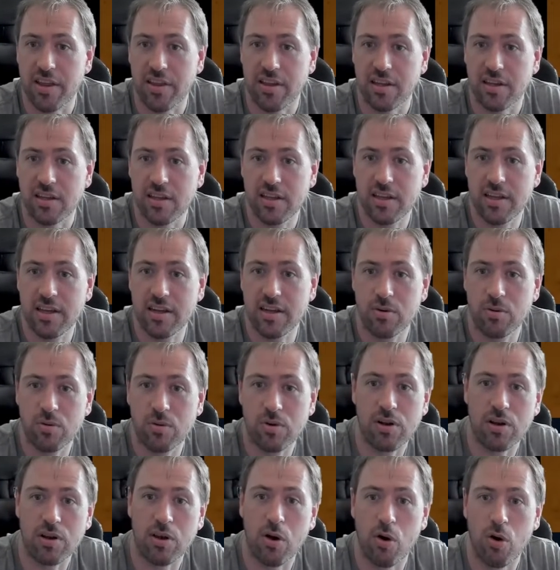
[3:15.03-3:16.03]
the little
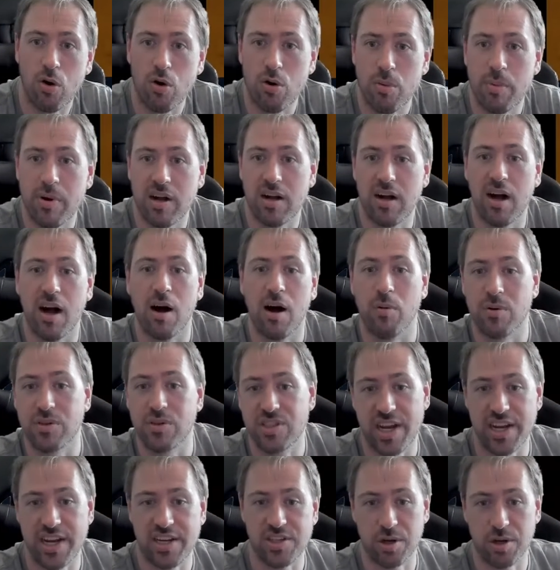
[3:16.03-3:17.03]
globe will
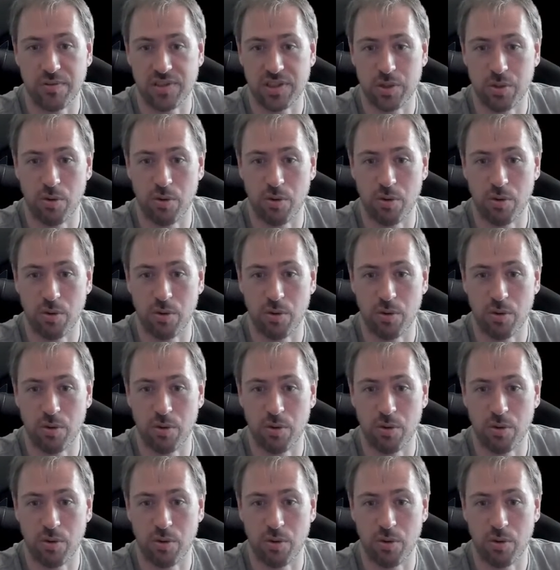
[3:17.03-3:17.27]
change over